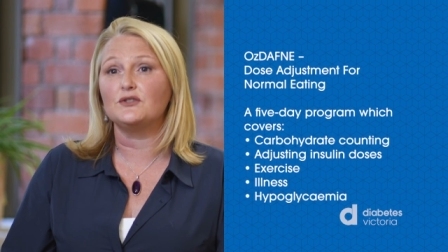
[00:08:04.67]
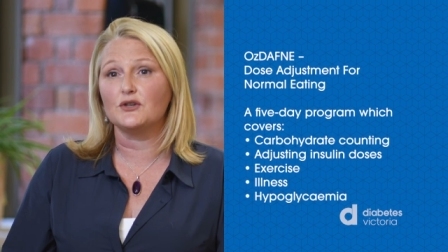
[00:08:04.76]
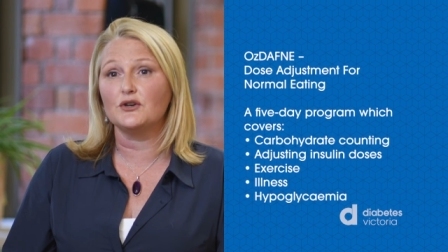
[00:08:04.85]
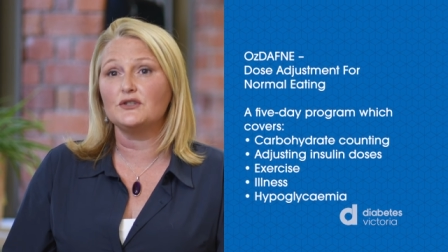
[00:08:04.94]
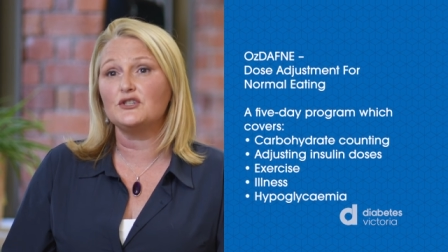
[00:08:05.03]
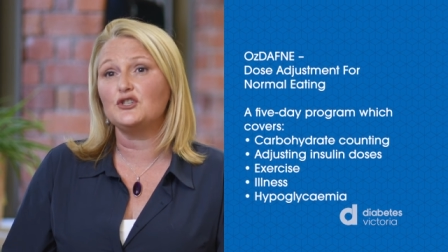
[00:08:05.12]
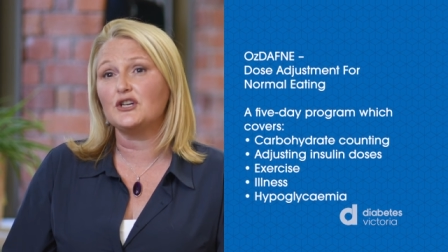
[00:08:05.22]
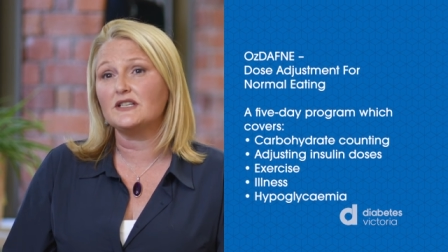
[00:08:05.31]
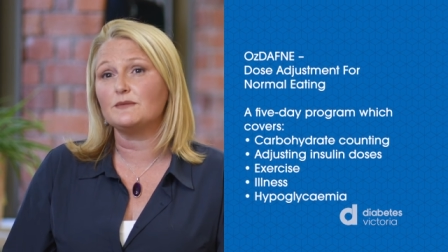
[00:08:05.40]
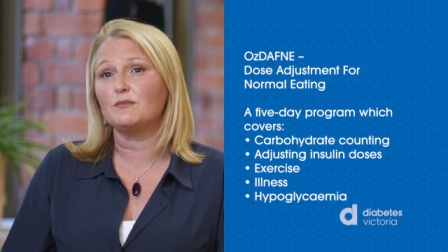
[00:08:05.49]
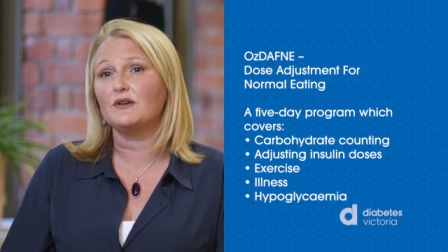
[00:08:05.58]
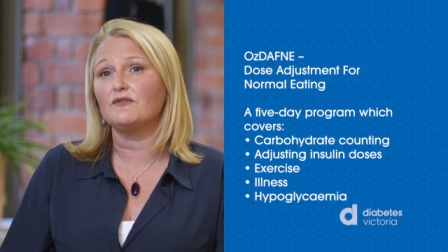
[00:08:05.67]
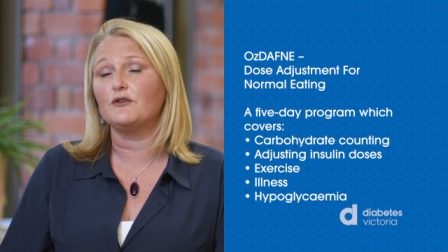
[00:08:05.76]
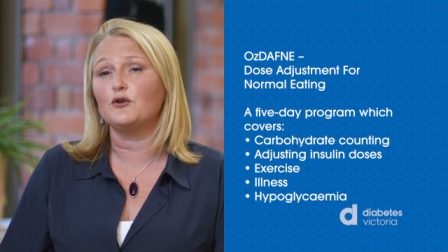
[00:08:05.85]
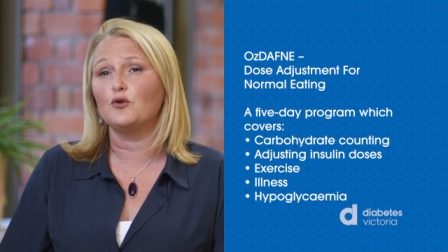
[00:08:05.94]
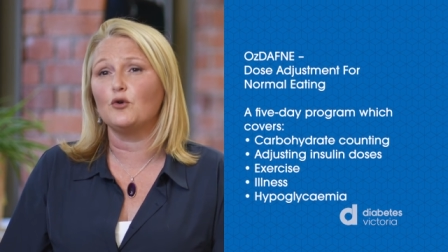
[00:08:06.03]
Dose Adjustment
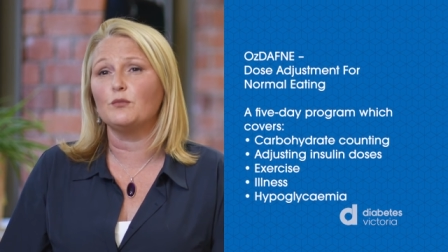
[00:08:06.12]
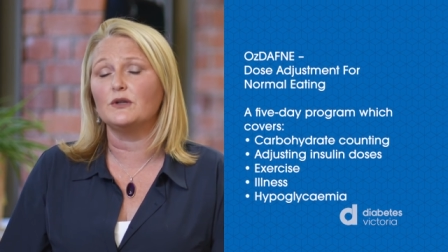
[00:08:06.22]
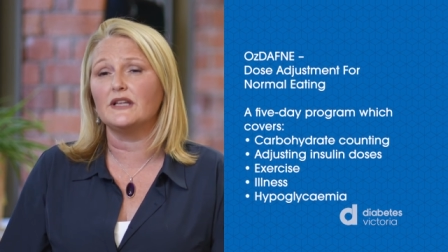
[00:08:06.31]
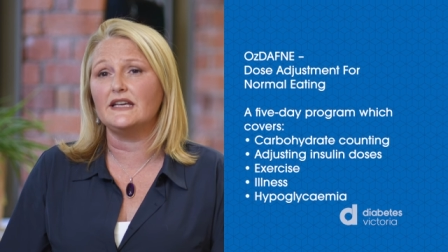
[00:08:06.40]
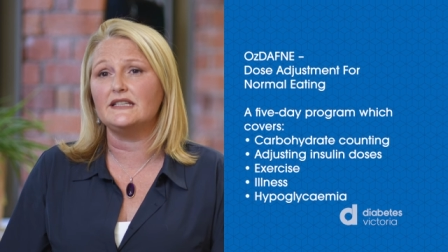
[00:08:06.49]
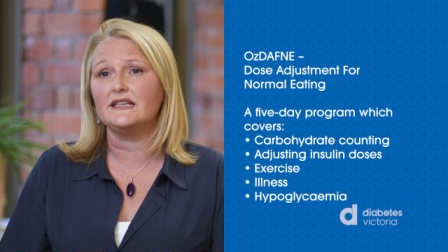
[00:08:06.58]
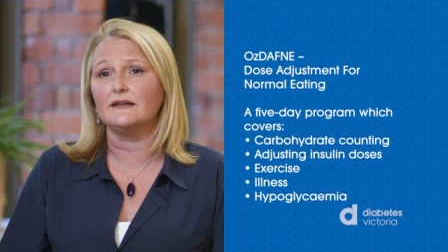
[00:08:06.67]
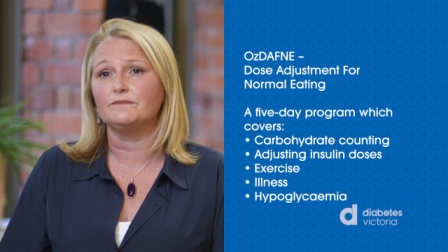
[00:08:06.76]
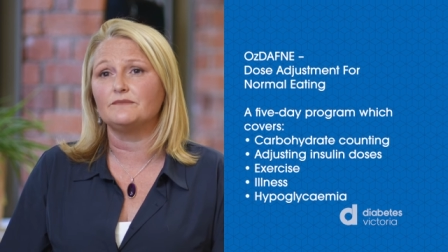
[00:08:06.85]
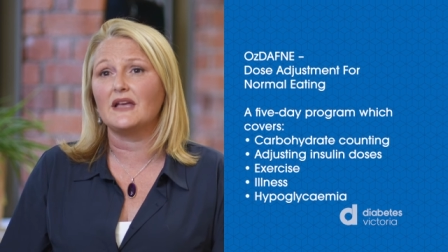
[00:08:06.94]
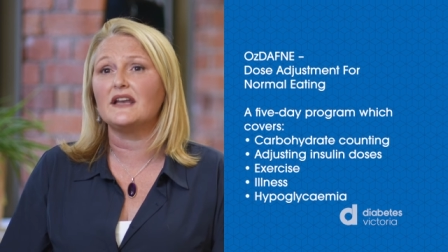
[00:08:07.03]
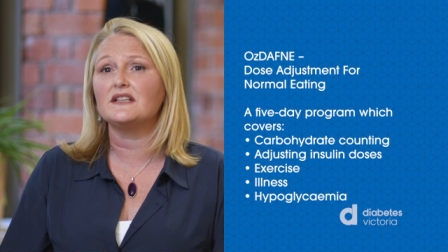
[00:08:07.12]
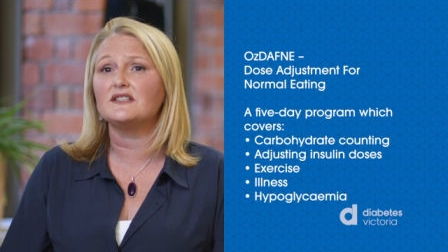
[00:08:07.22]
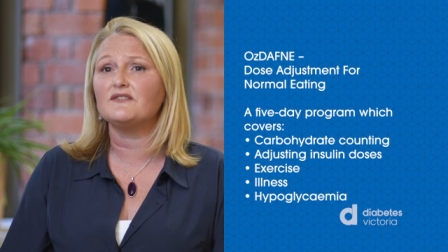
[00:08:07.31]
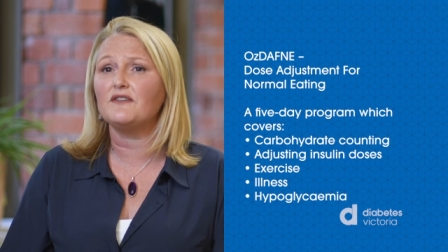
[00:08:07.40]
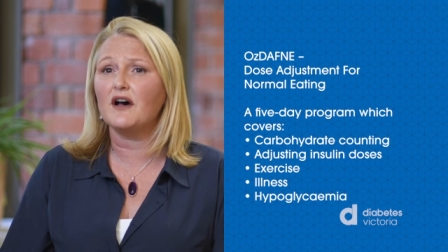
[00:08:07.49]
for Normal Eating and
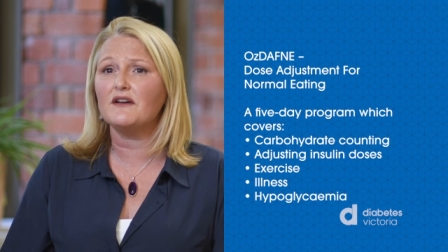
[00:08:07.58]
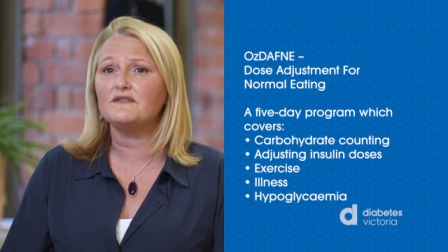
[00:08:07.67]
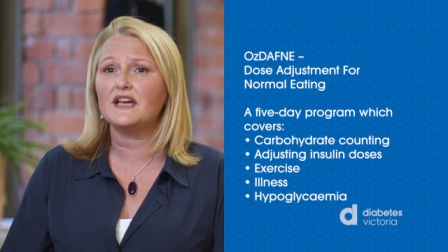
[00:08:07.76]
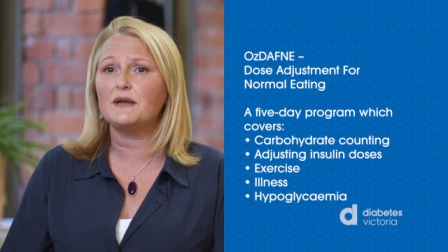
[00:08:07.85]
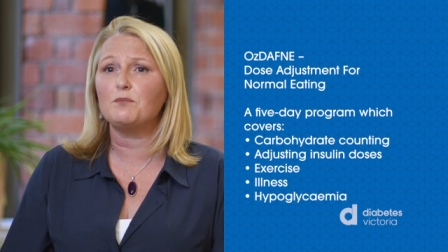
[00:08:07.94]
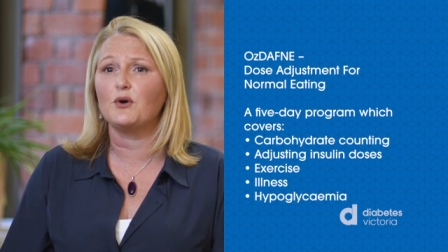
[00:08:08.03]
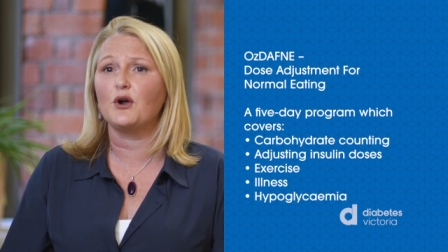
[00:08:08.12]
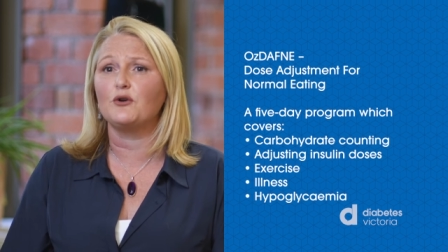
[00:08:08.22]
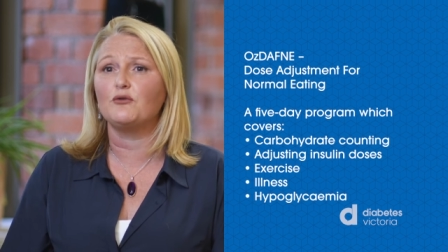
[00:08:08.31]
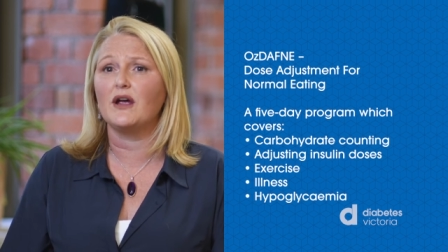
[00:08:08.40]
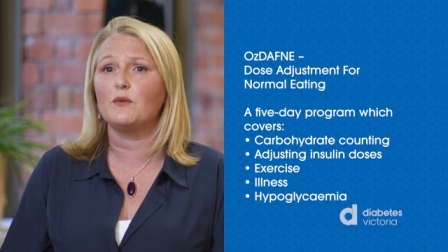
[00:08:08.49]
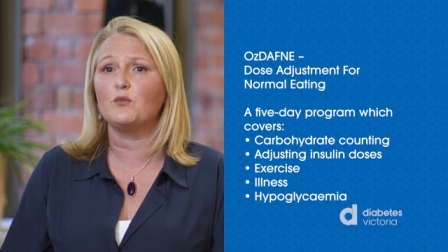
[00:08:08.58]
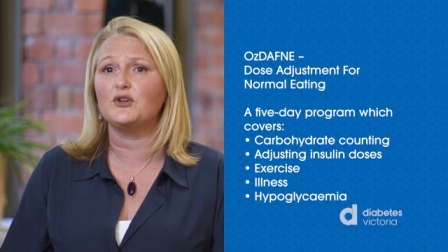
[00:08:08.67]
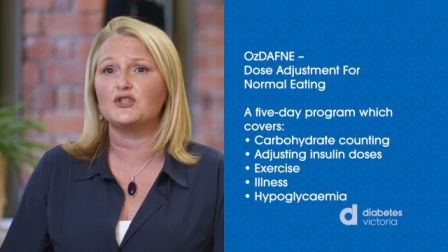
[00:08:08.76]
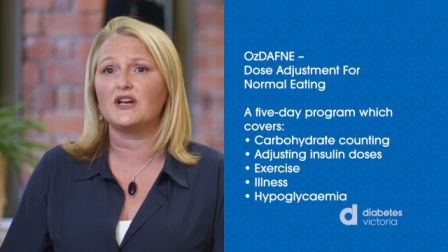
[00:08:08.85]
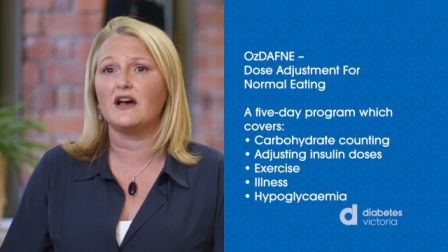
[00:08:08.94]
it's a five-day program
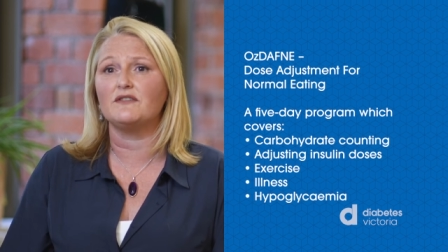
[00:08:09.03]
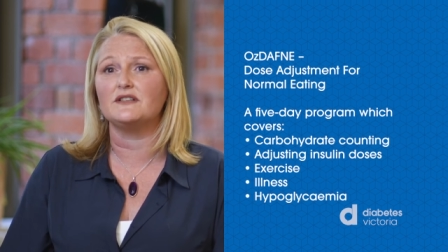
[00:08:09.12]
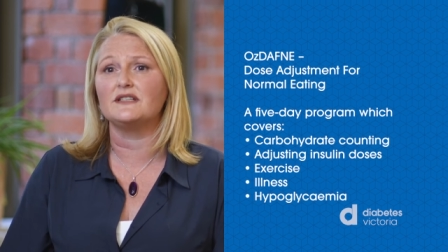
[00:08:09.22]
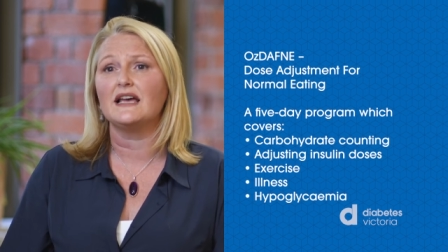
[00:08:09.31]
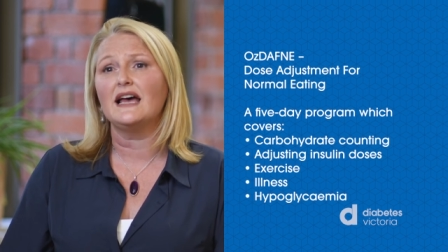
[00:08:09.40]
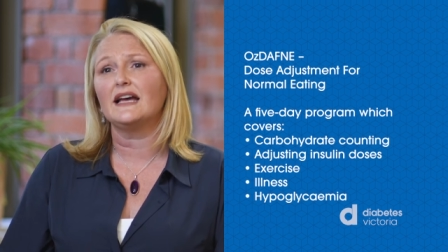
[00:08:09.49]
which covers